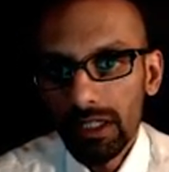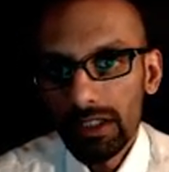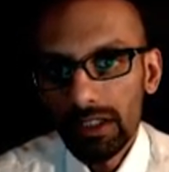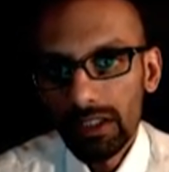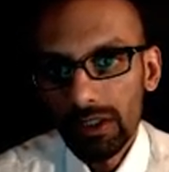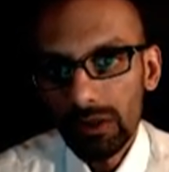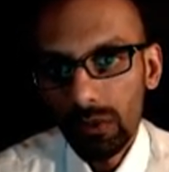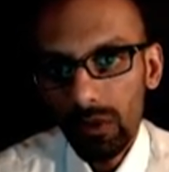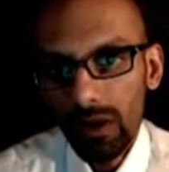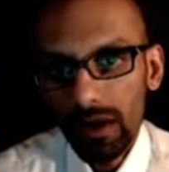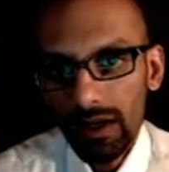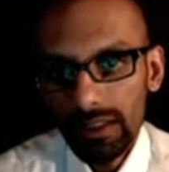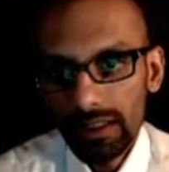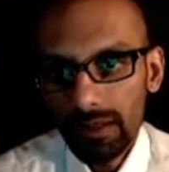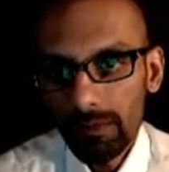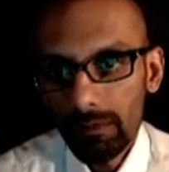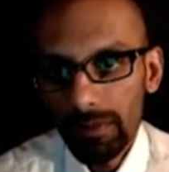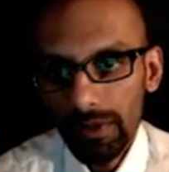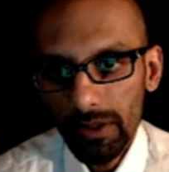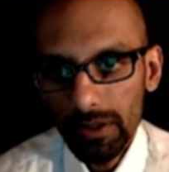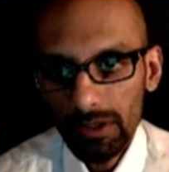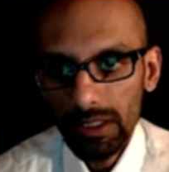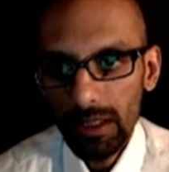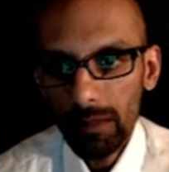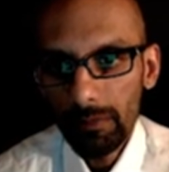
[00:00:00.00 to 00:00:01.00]
You want to
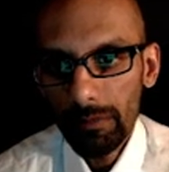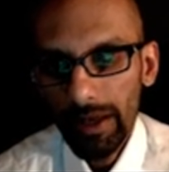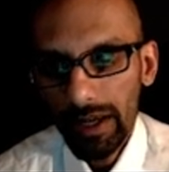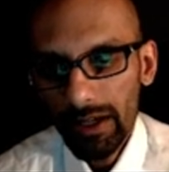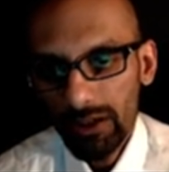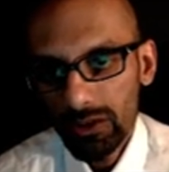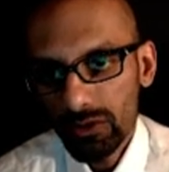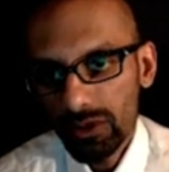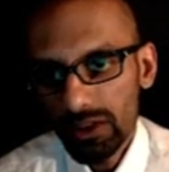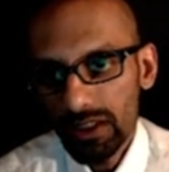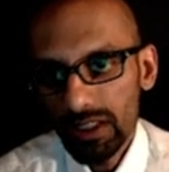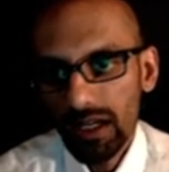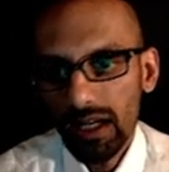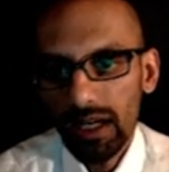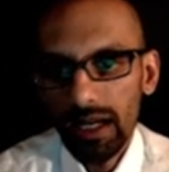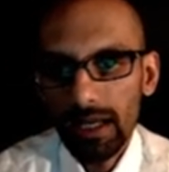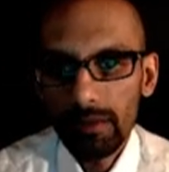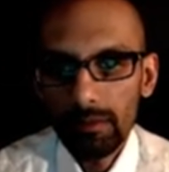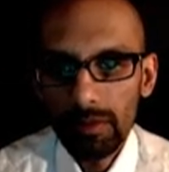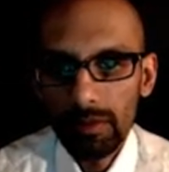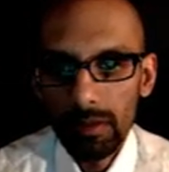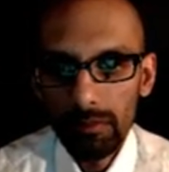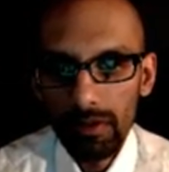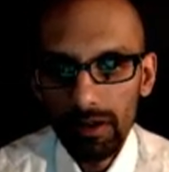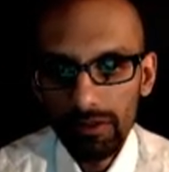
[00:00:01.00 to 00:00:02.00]
build up extra
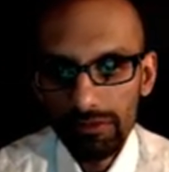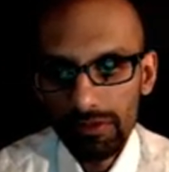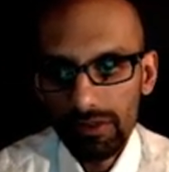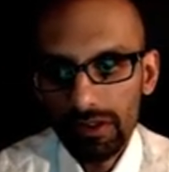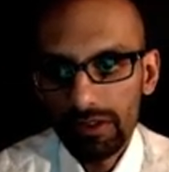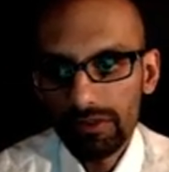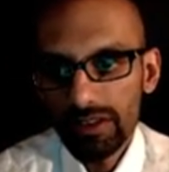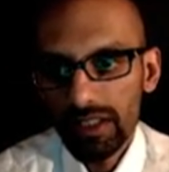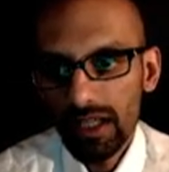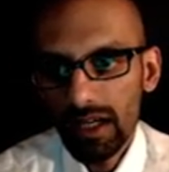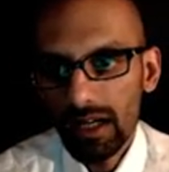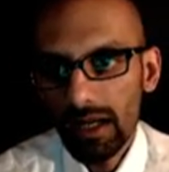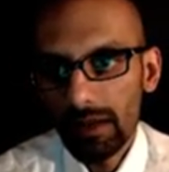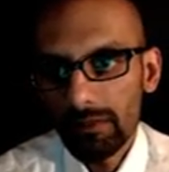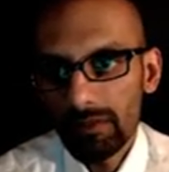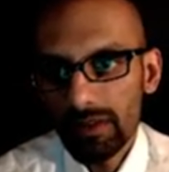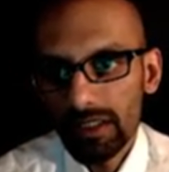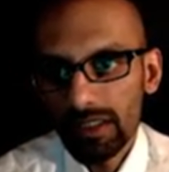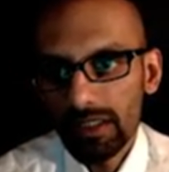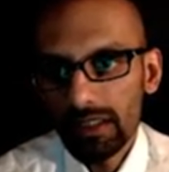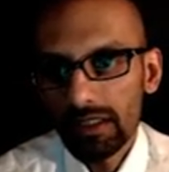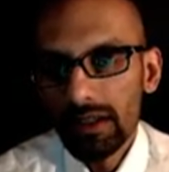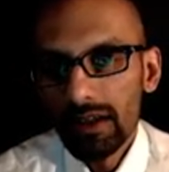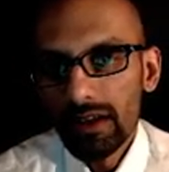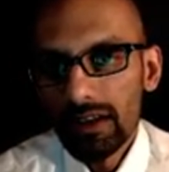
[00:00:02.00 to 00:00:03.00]
time, a buffer of time
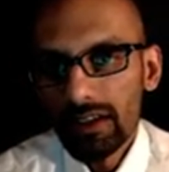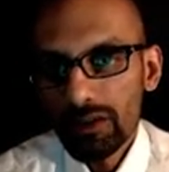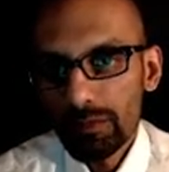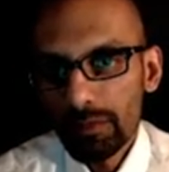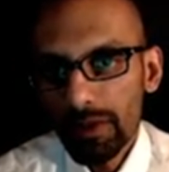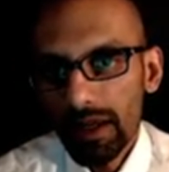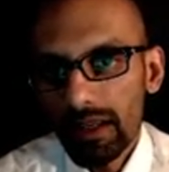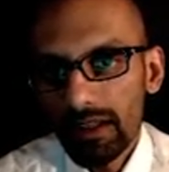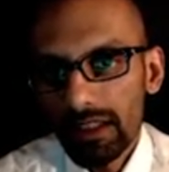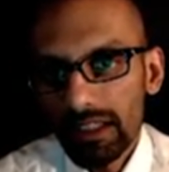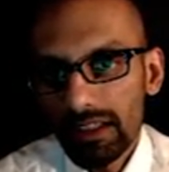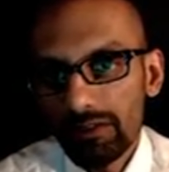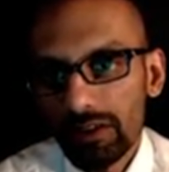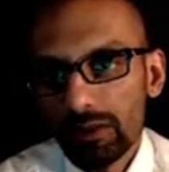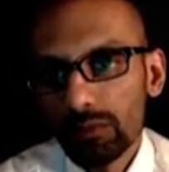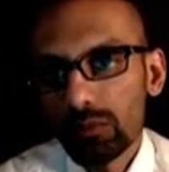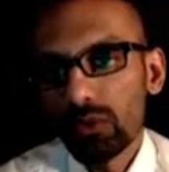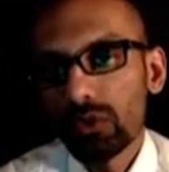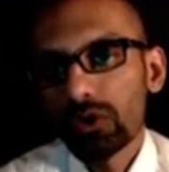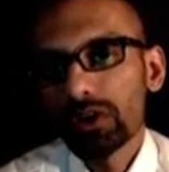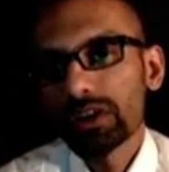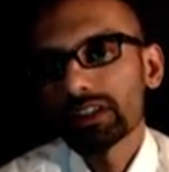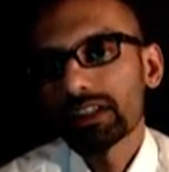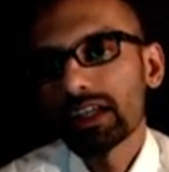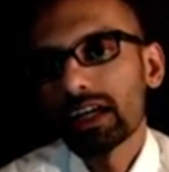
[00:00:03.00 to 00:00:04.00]
to spend even
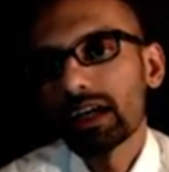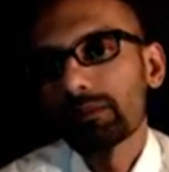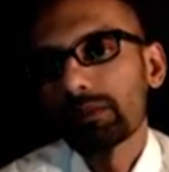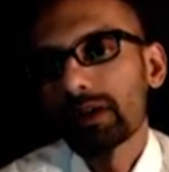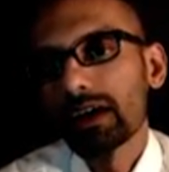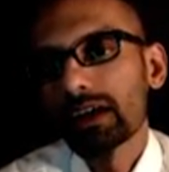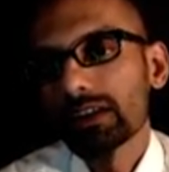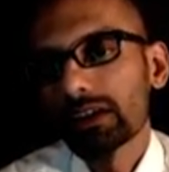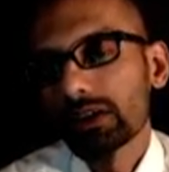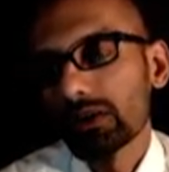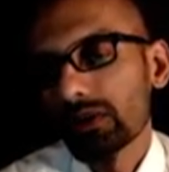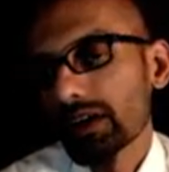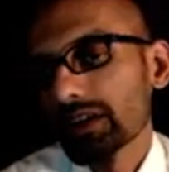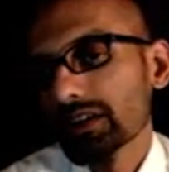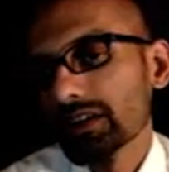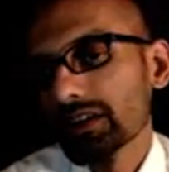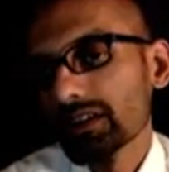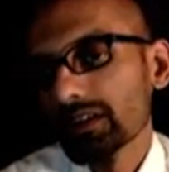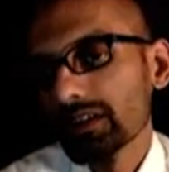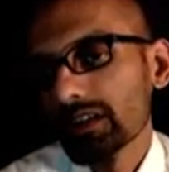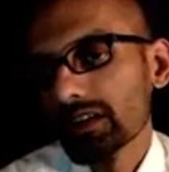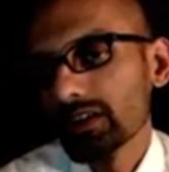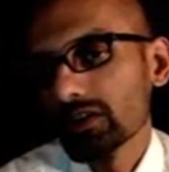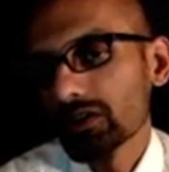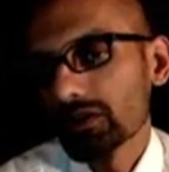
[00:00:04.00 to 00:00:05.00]
more time on the
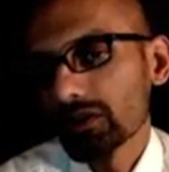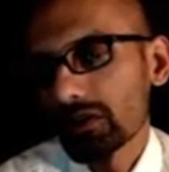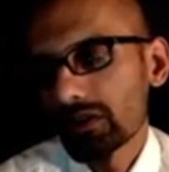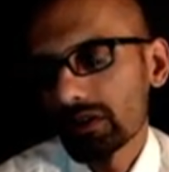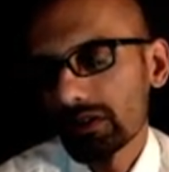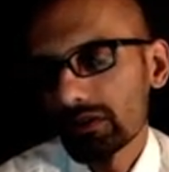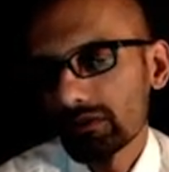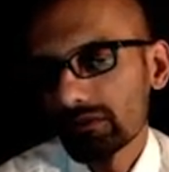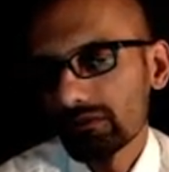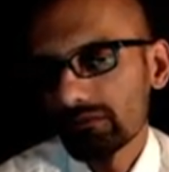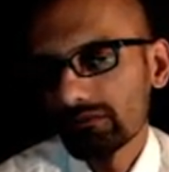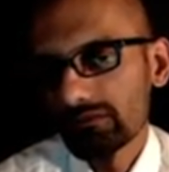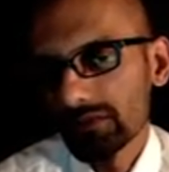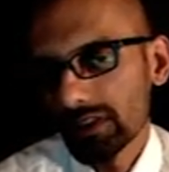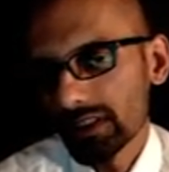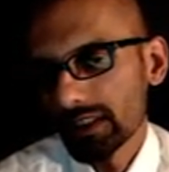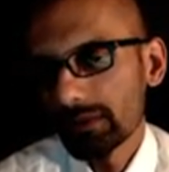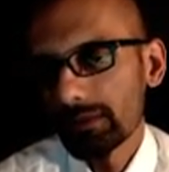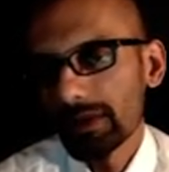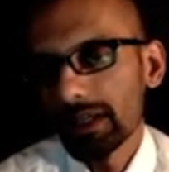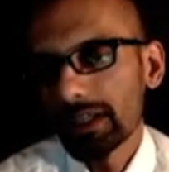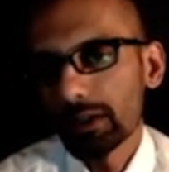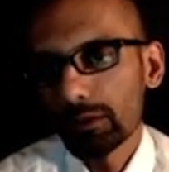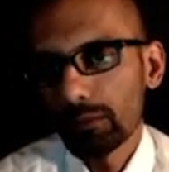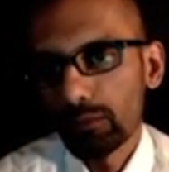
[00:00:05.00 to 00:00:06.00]
questions that sort of really
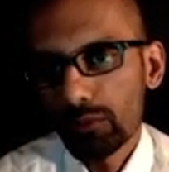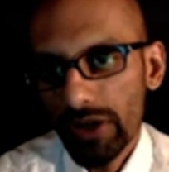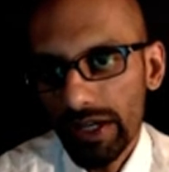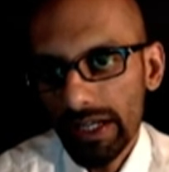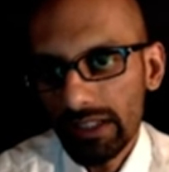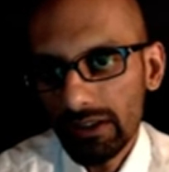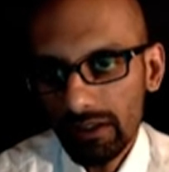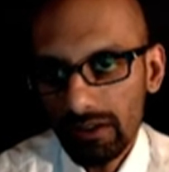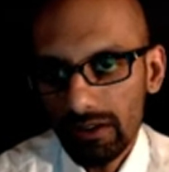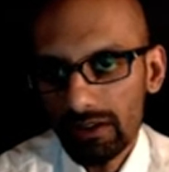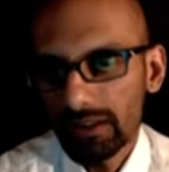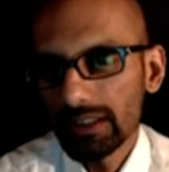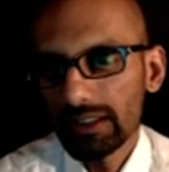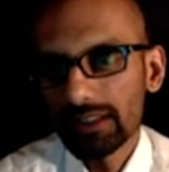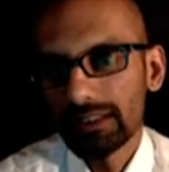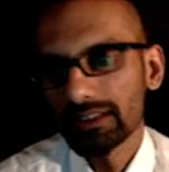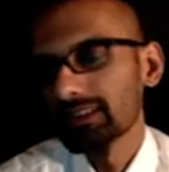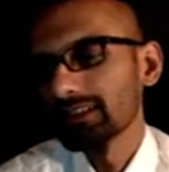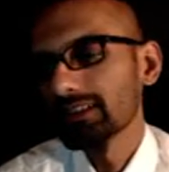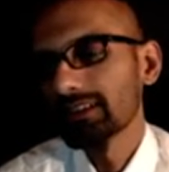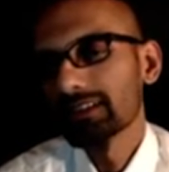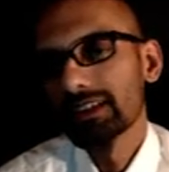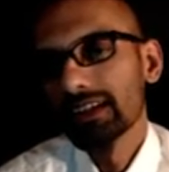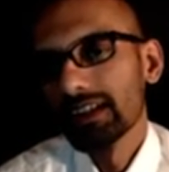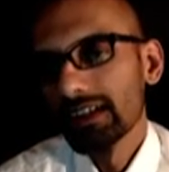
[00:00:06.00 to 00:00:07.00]
make your brain hurt
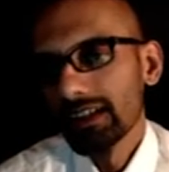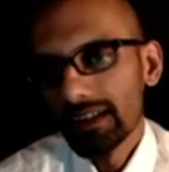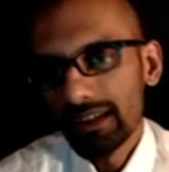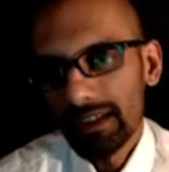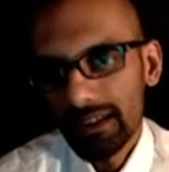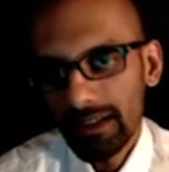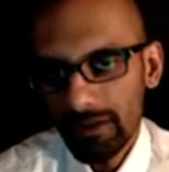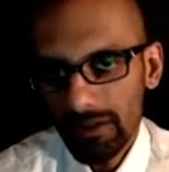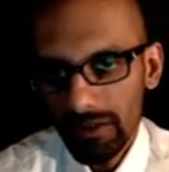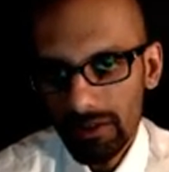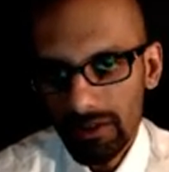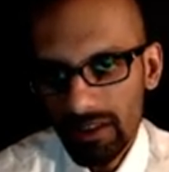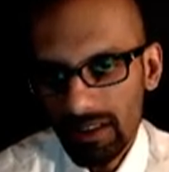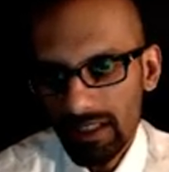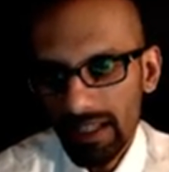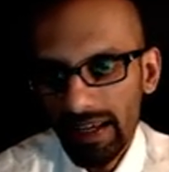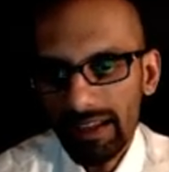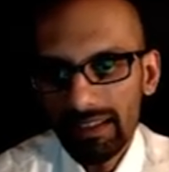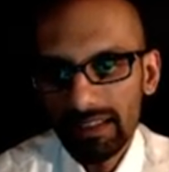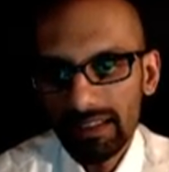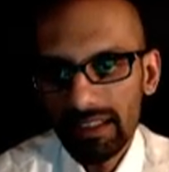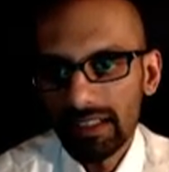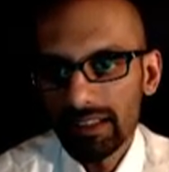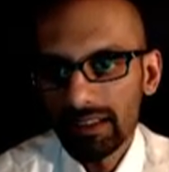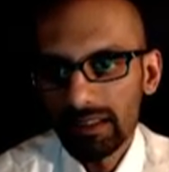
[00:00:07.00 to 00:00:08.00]
because they're just
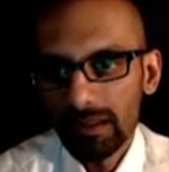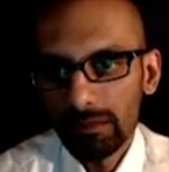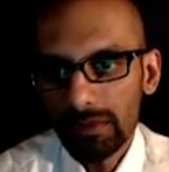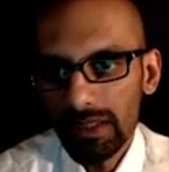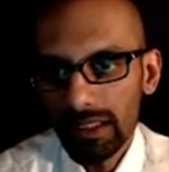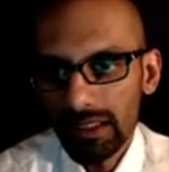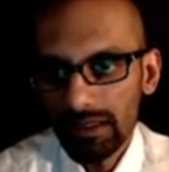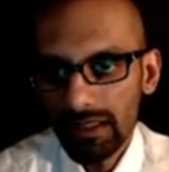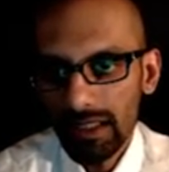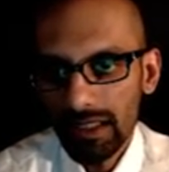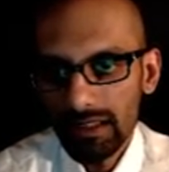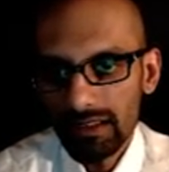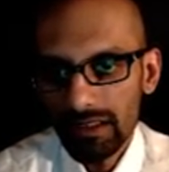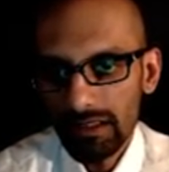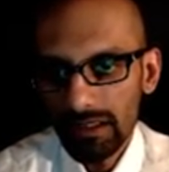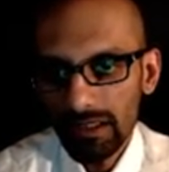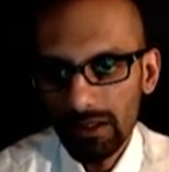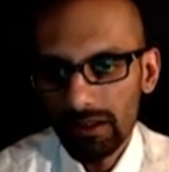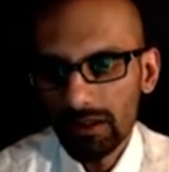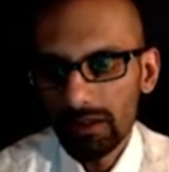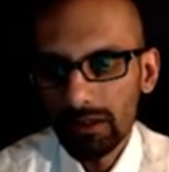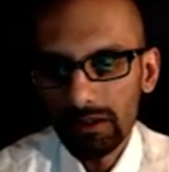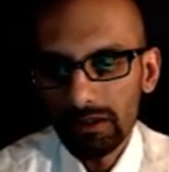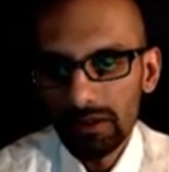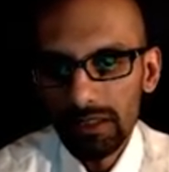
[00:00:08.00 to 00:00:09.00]
asking something that's a
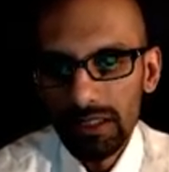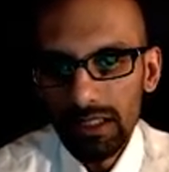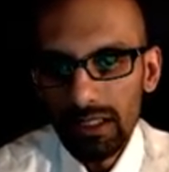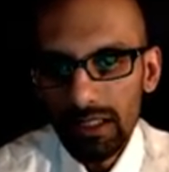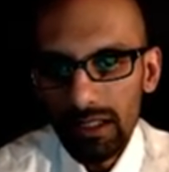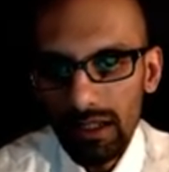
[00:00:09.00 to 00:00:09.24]
little